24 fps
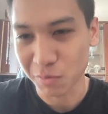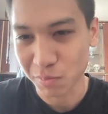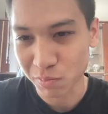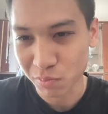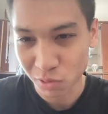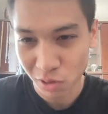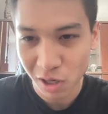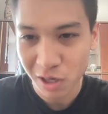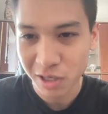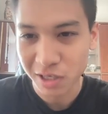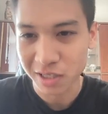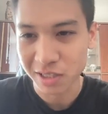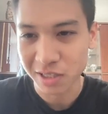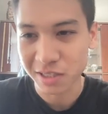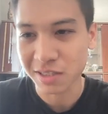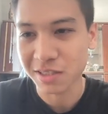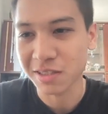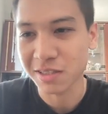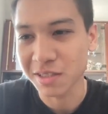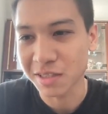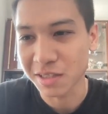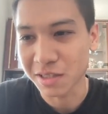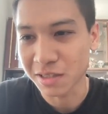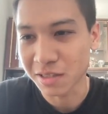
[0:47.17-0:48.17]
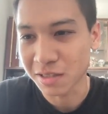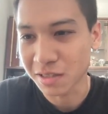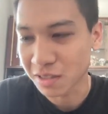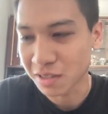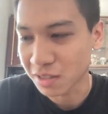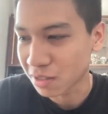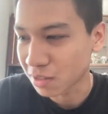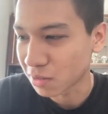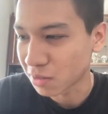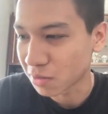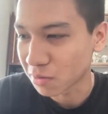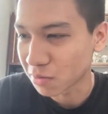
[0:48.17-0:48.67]
product
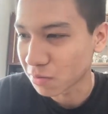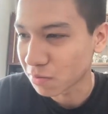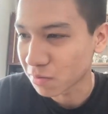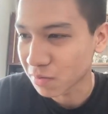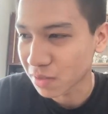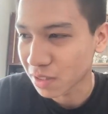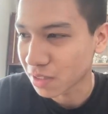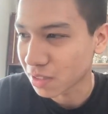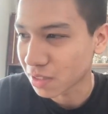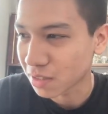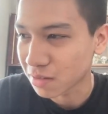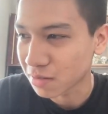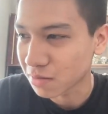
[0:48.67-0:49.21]
in like a